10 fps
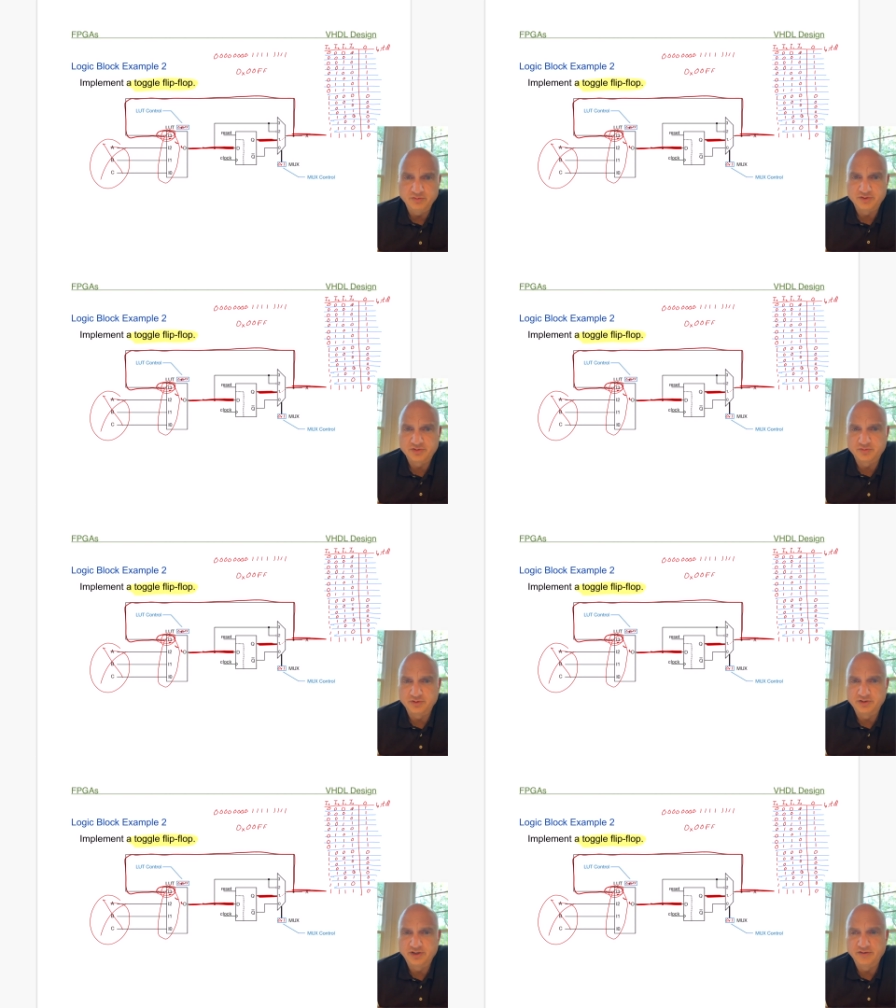which
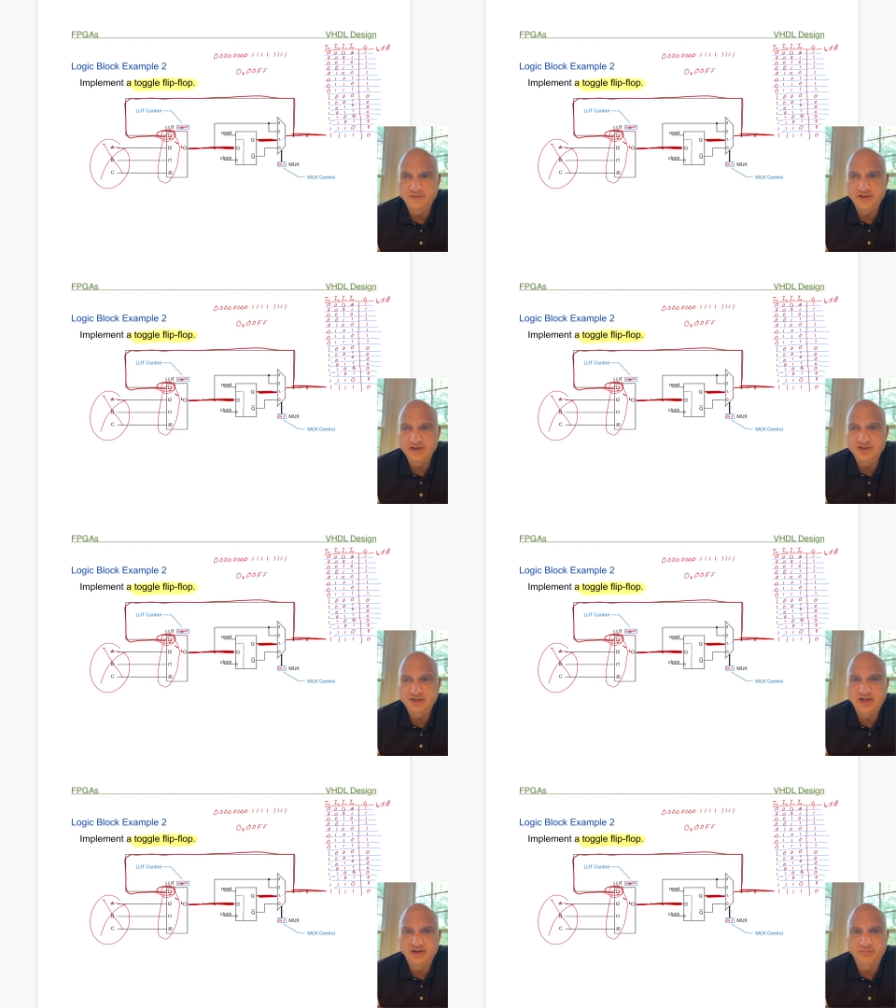would give each
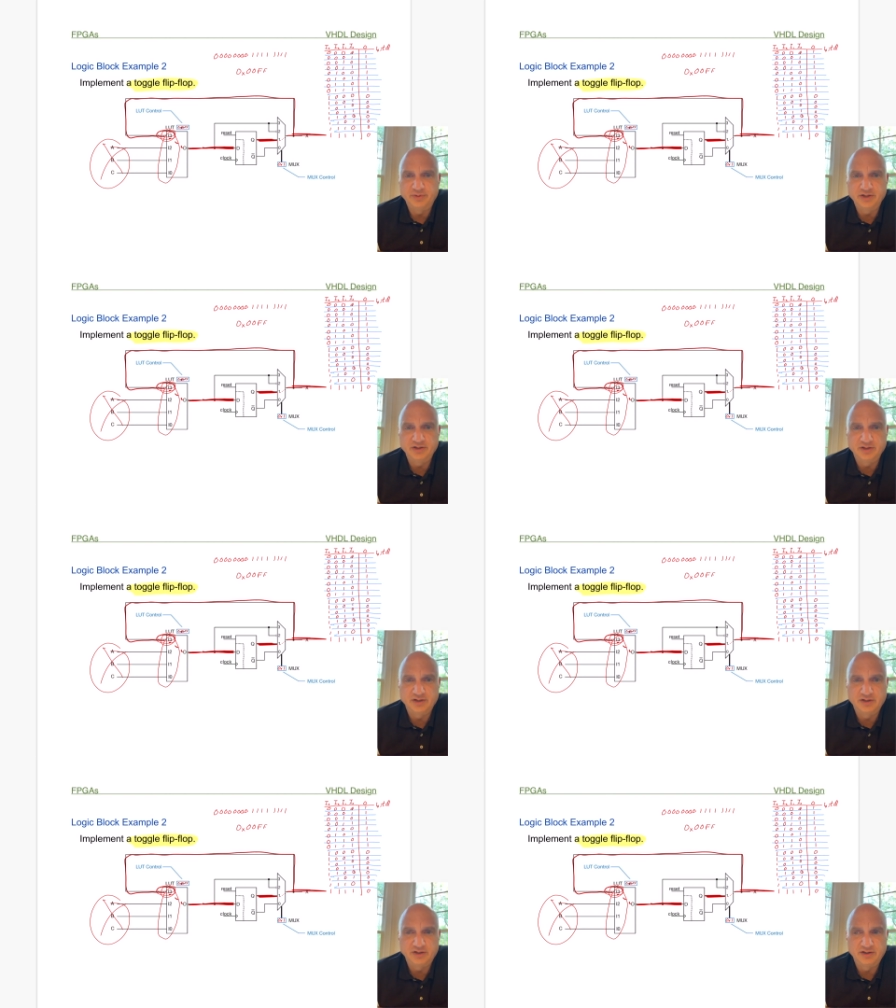state a bit
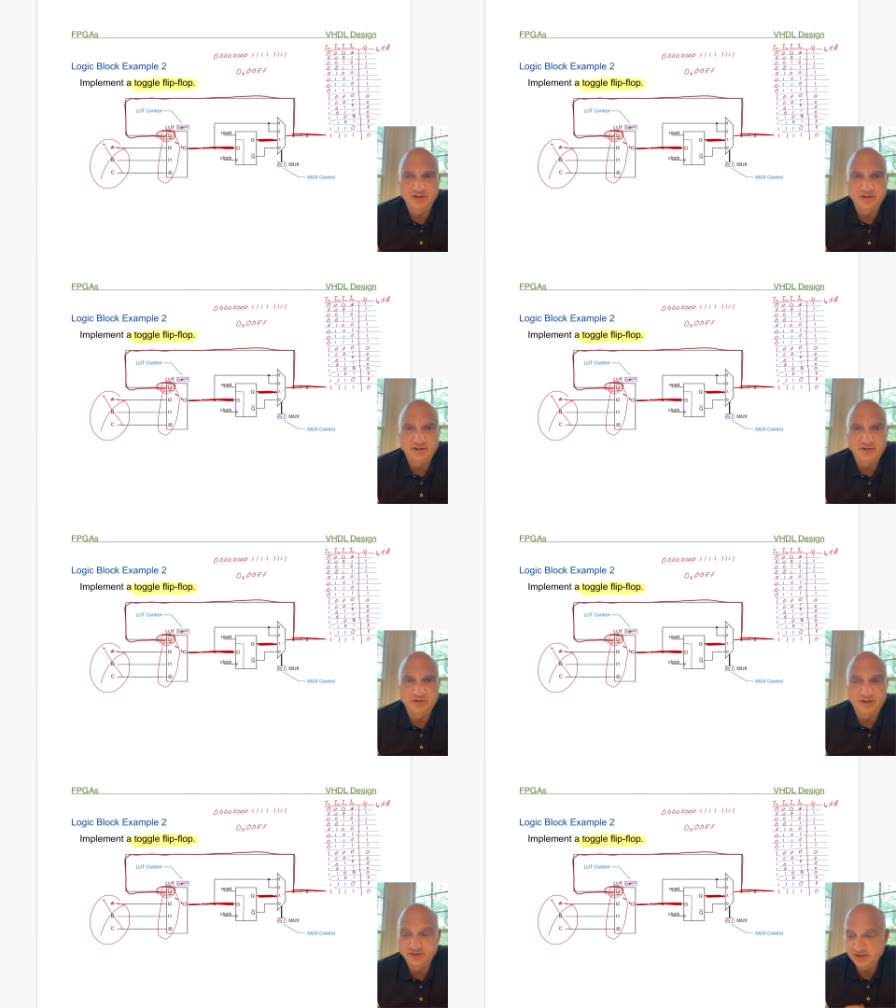
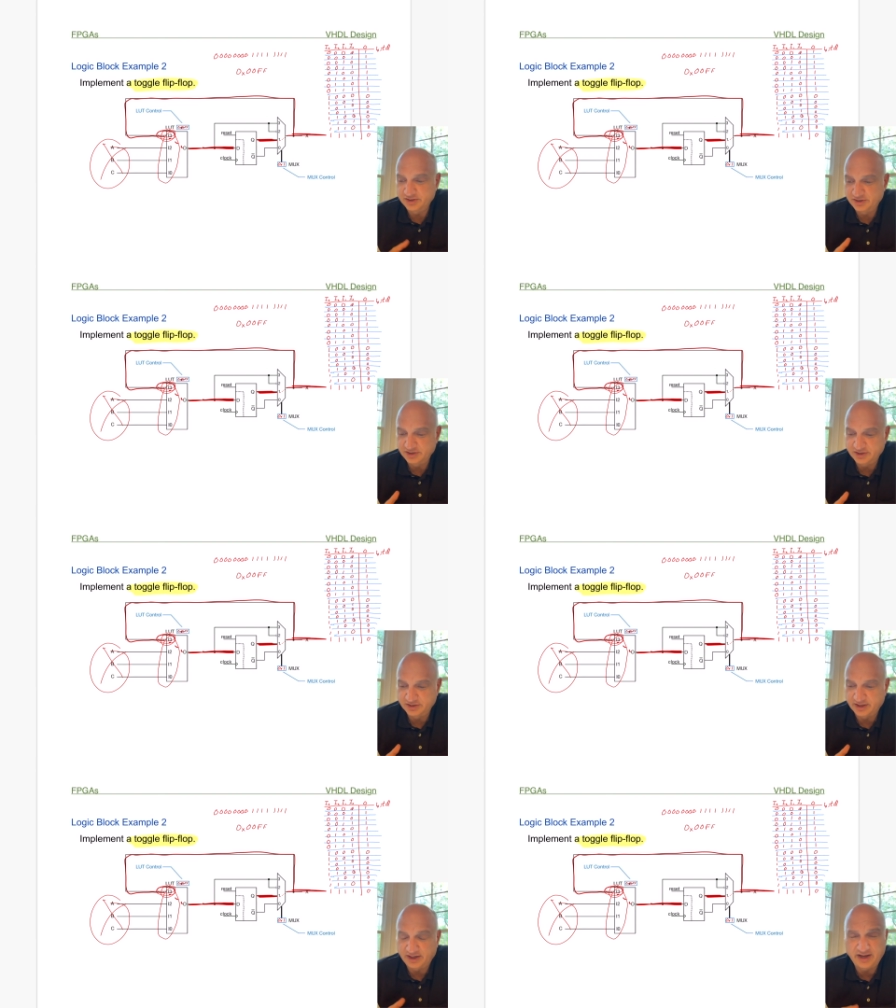and since this
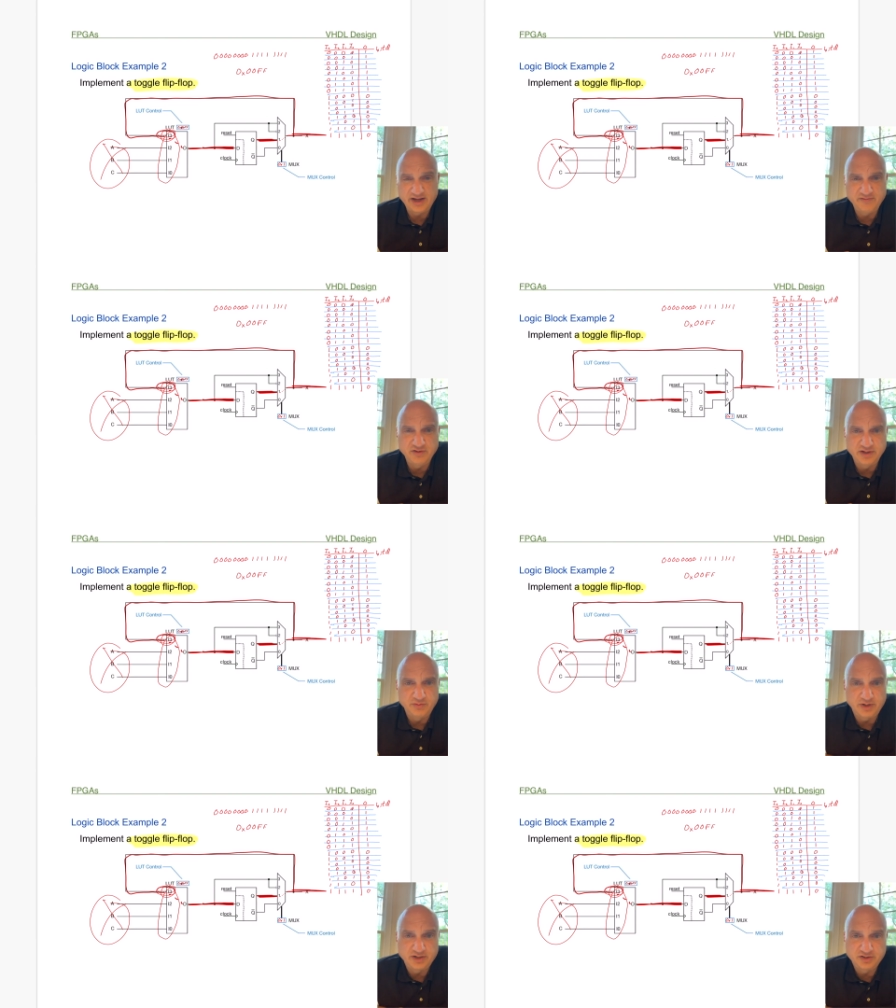is a heavily
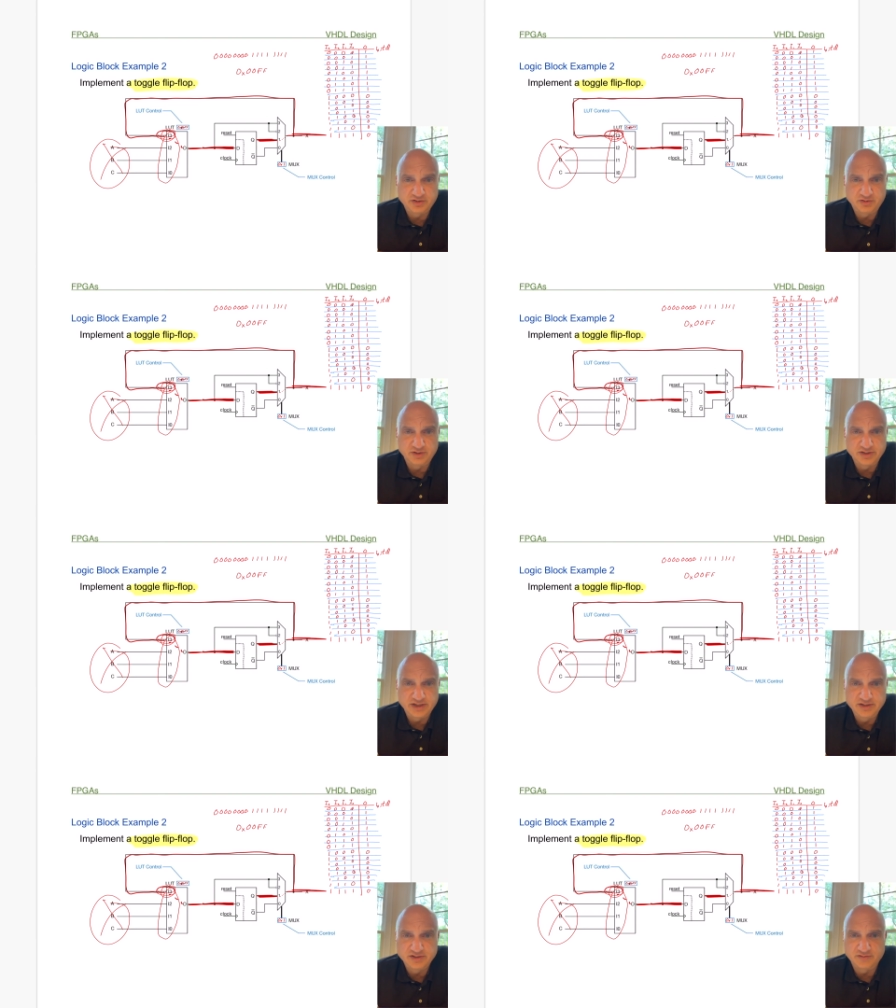register
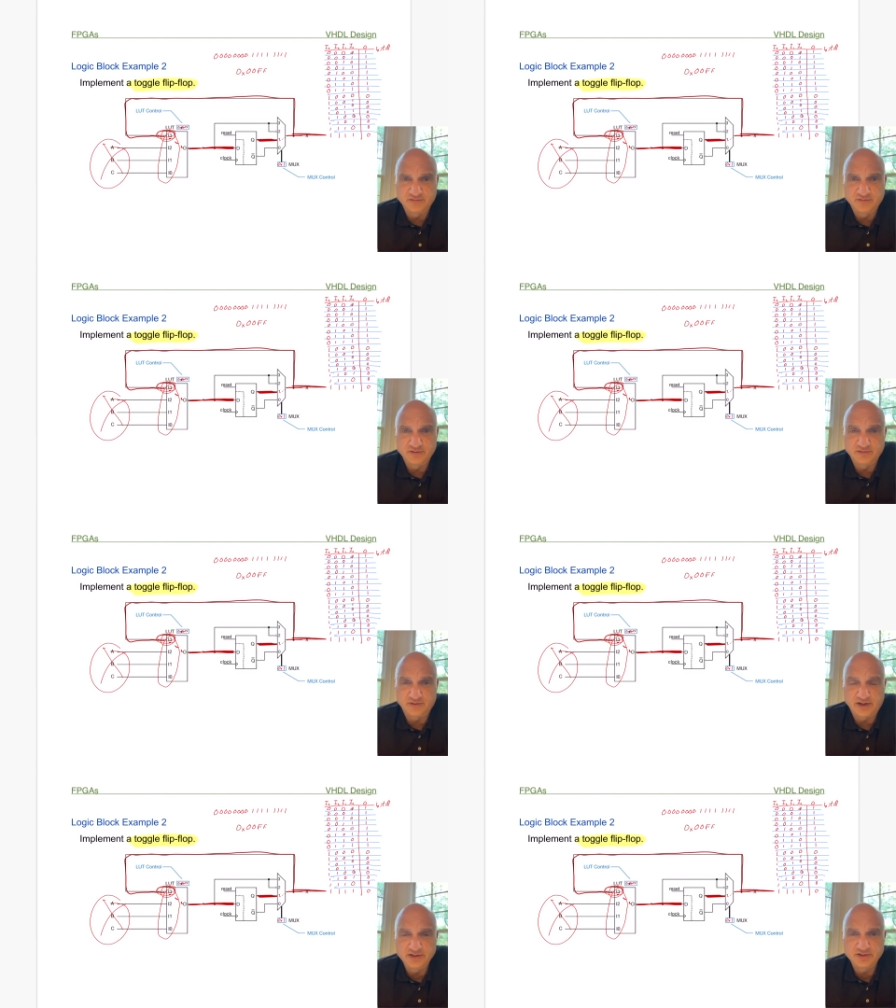intensive
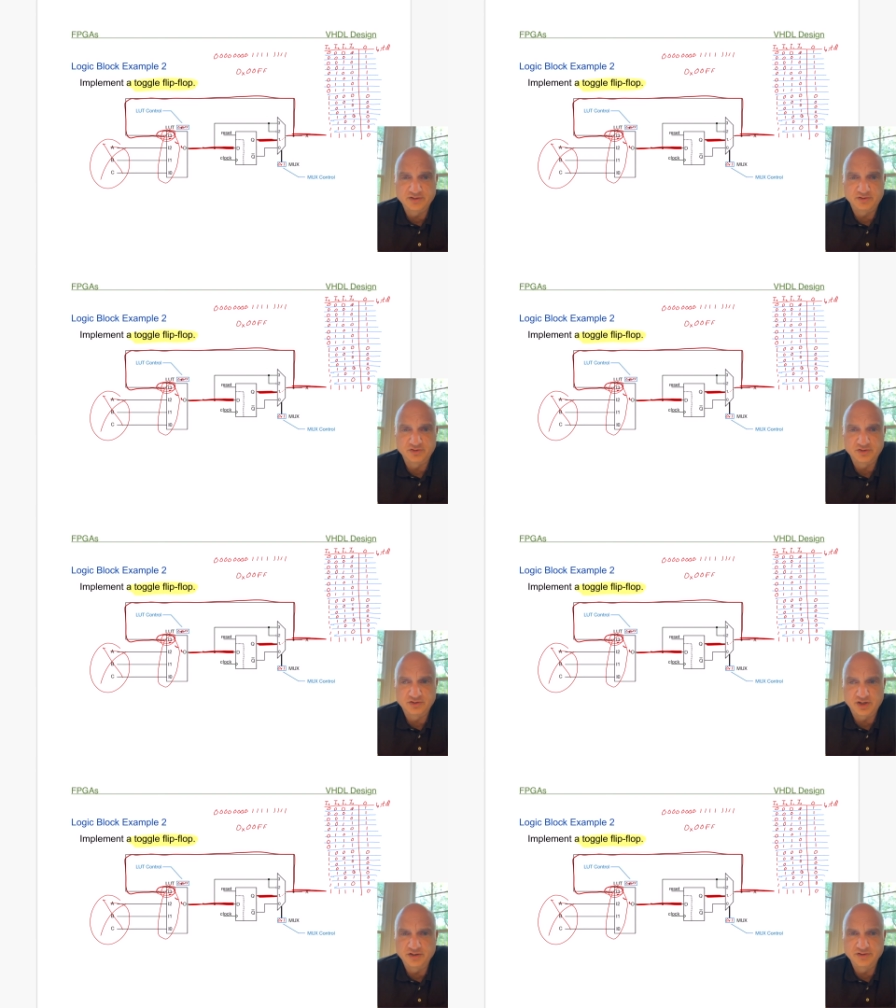device, there's
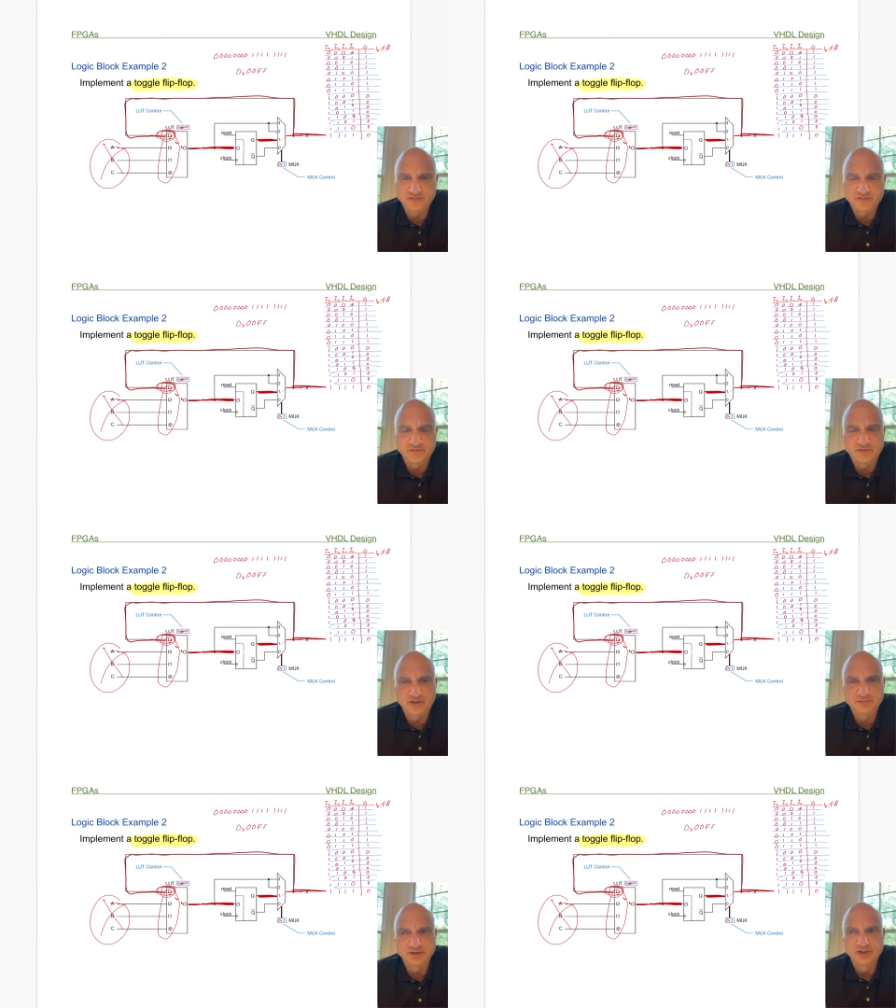tons of
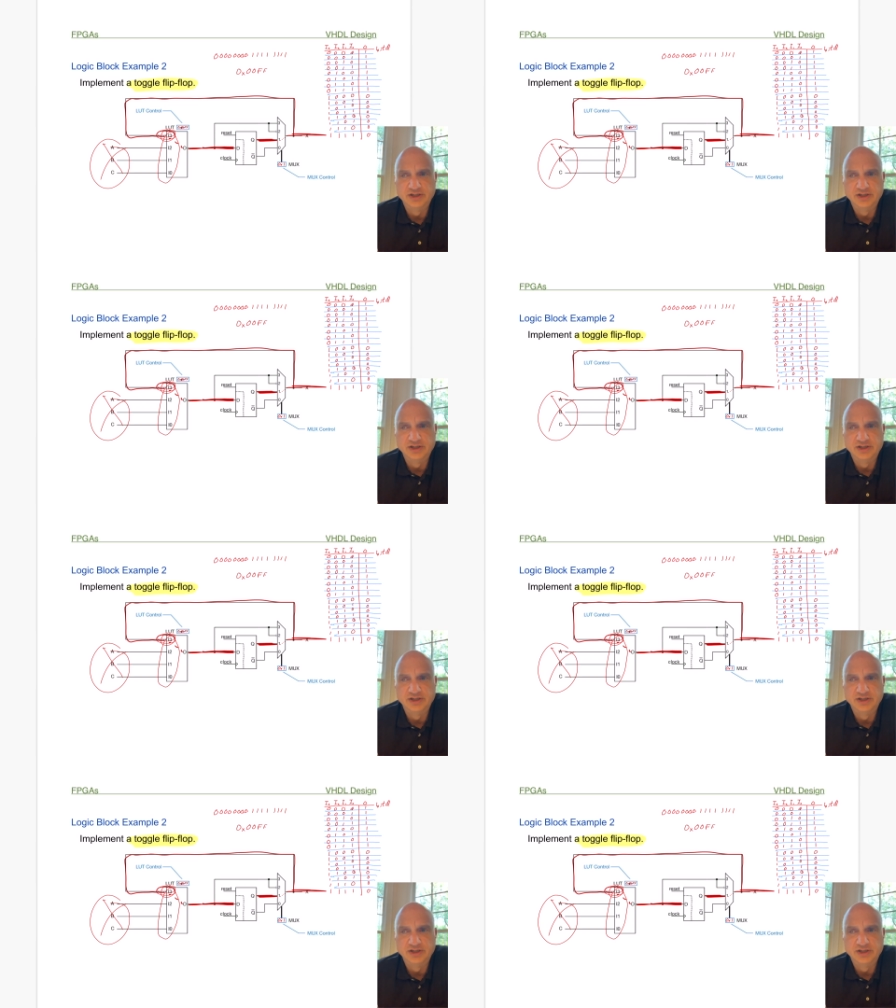flip-flops,